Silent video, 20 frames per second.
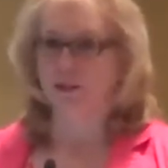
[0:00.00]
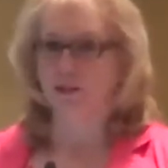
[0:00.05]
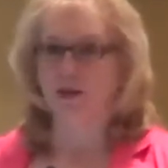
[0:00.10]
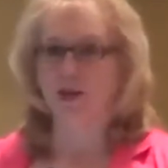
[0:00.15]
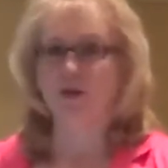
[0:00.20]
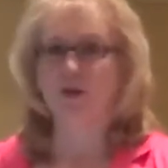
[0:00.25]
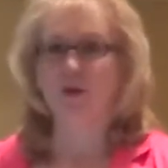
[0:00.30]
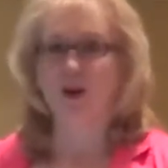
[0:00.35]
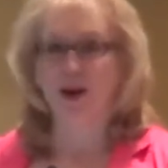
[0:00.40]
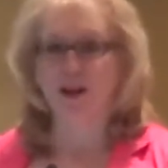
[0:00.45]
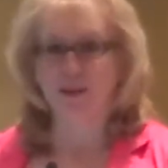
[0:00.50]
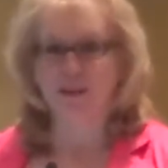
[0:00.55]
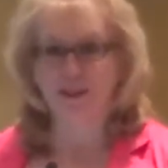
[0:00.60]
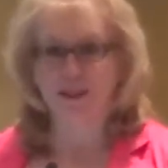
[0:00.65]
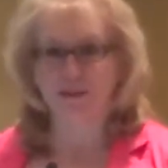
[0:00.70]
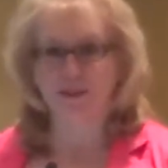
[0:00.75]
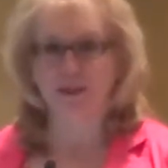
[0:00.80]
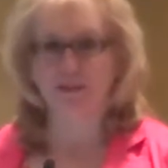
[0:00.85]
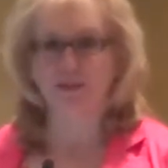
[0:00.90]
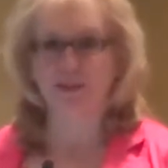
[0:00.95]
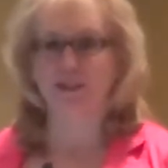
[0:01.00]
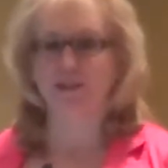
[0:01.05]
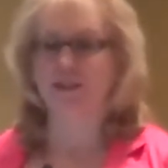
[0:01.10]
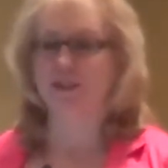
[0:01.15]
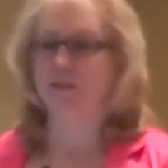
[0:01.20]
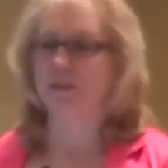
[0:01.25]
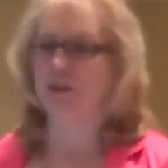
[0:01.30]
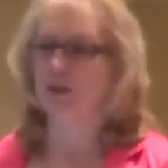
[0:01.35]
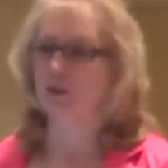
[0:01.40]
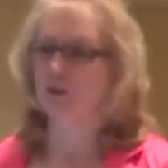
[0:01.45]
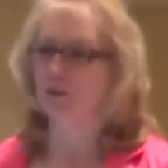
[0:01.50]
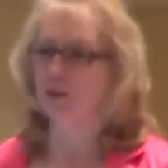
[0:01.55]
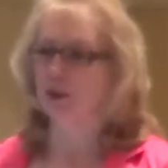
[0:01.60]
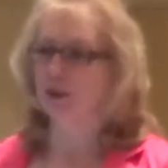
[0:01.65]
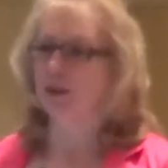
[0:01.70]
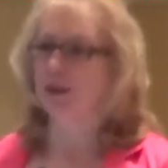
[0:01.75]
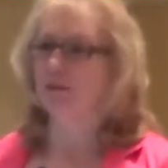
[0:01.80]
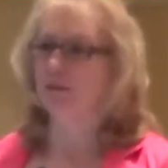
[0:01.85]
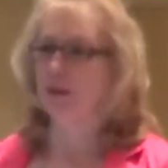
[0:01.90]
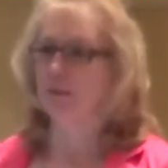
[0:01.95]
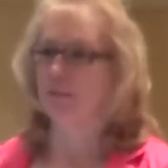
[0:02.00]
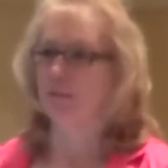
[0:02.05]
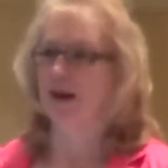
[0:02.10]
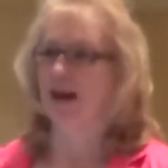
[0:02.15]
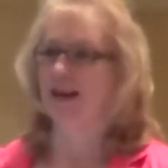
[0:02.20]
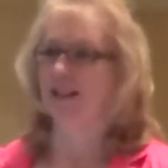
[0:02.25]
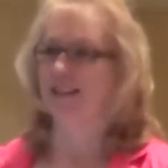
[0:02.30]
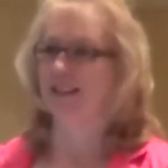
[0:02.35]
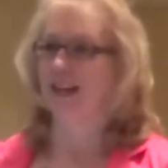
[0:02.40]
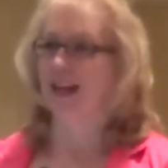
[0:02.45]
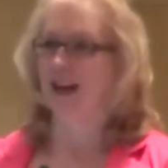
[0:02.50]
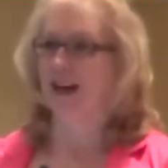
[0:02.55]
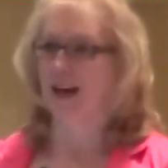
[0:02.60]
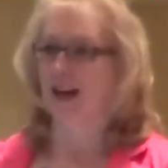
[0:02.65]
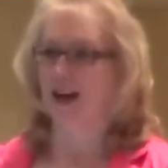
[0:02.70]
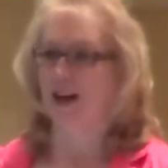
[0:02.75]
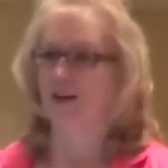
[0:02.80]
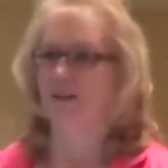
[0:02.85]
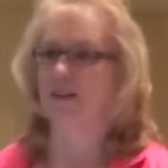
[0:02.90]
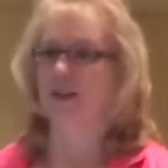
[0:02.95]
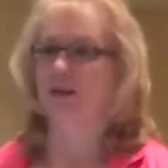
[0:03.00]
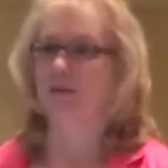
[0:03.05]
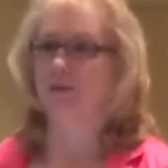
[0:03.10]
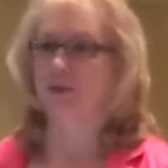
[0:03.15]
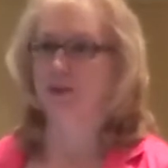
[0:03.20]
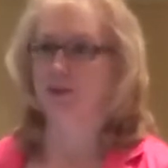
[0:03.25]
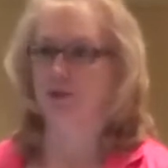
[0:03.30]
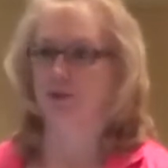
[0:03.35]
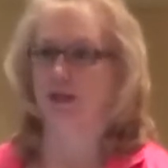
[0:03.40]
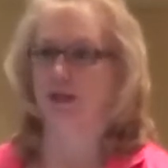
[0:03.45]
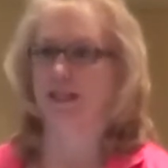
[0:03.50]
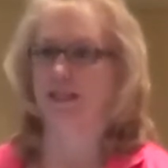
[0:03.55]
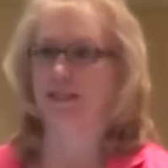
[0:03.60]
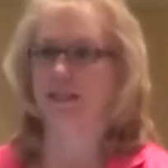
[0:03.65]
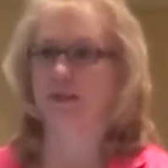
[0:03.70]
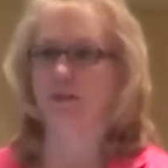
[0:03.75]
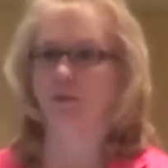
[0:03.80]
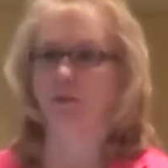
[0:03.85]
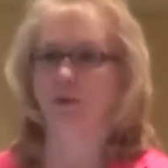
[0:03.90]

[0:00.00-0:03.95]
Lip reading: on quality reviews, but it really went back to how they were trained and